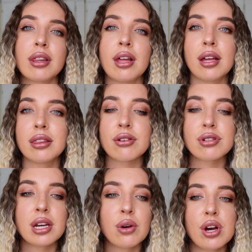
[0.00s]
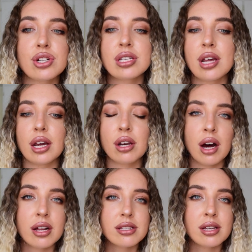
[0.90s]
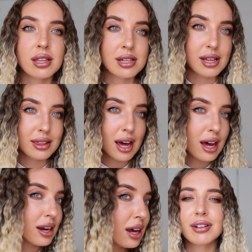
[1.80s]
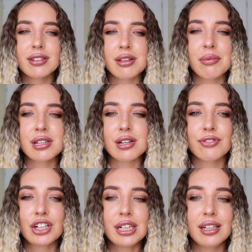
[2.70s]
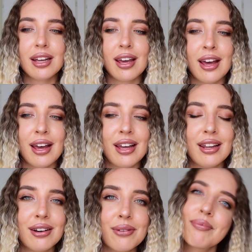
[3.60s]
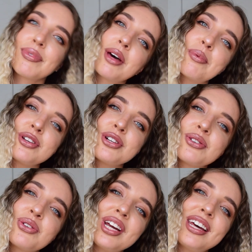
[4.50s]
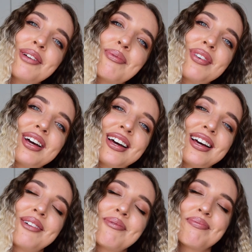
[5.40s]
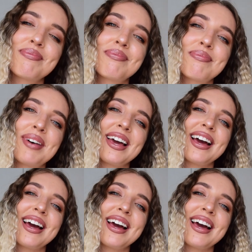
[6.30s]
that there's any questions that I can answer, things like that. It's something different, and I hope that you enjoyed it. Bye